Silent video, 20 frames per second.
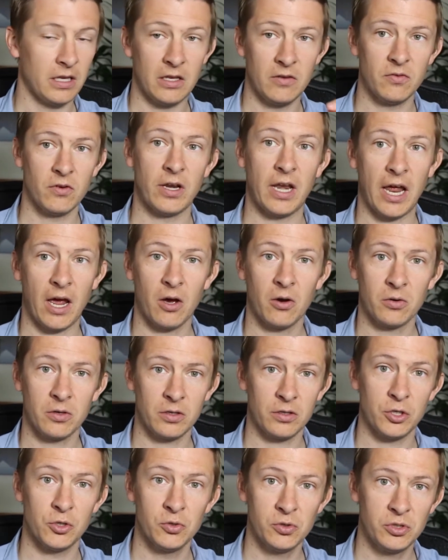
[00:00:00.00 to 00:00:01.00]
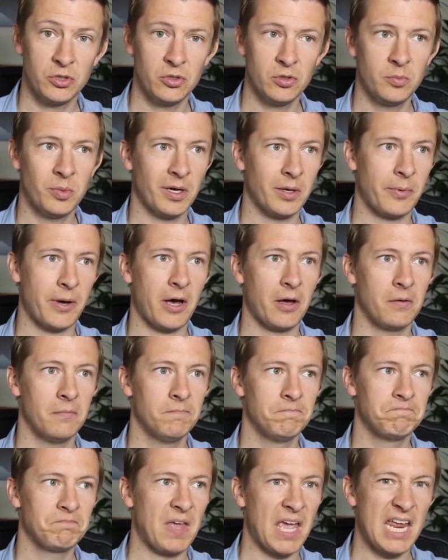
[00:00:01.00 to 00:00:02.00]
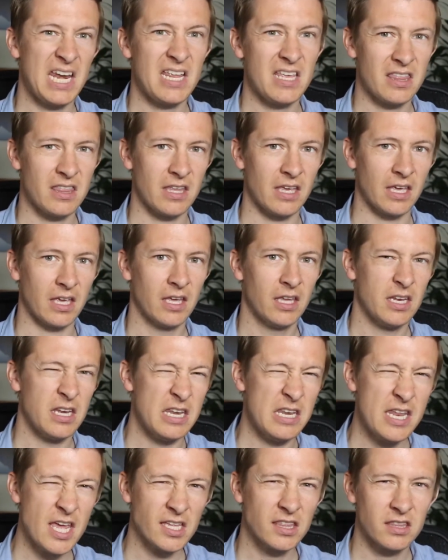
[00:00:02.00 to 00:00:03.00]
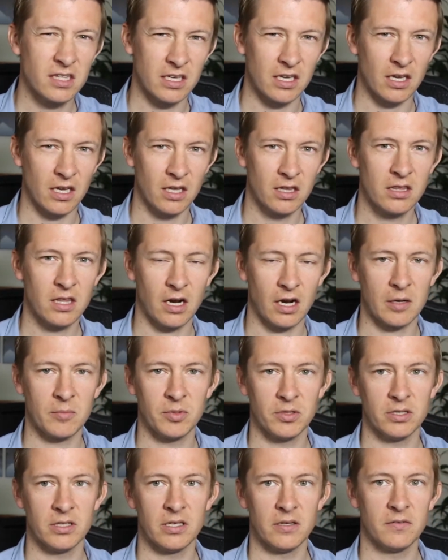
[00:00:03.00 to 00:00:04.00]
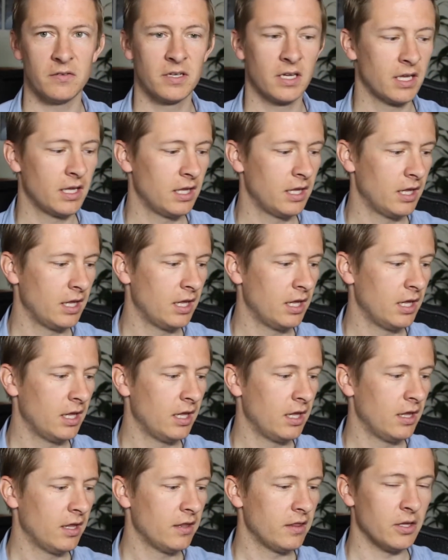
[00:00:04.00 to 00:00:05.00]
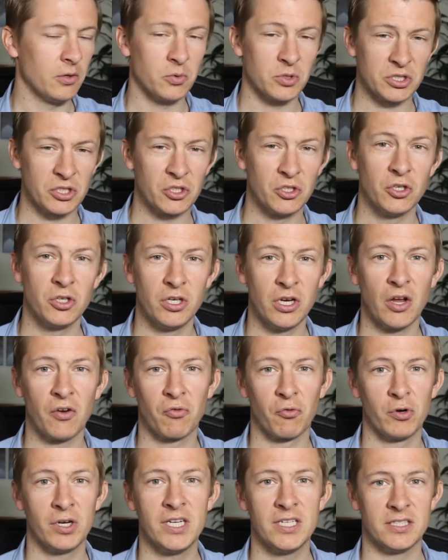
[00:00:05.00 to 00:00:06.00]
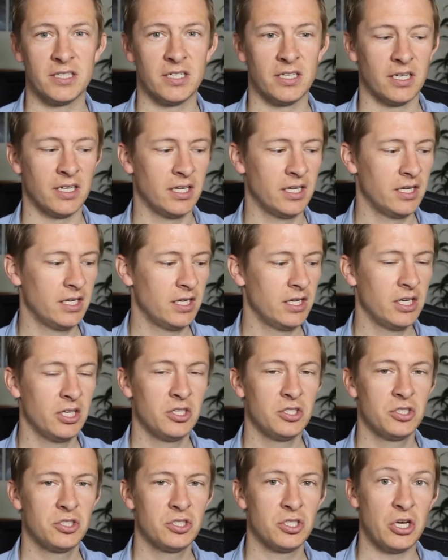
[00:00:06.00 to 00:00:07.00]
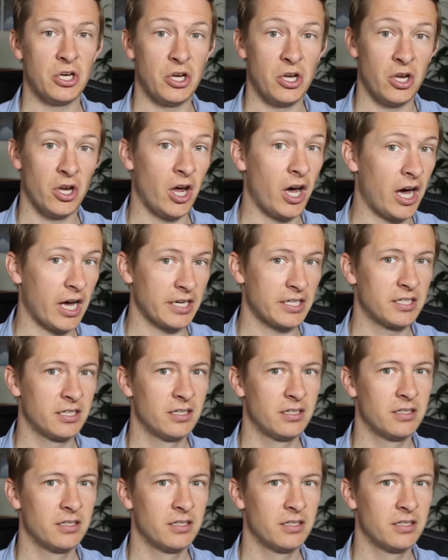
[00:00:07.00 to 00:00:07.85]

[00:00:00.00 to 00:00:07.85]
even now YouTube, about anything, nothing that I believed that was a good enough reason to not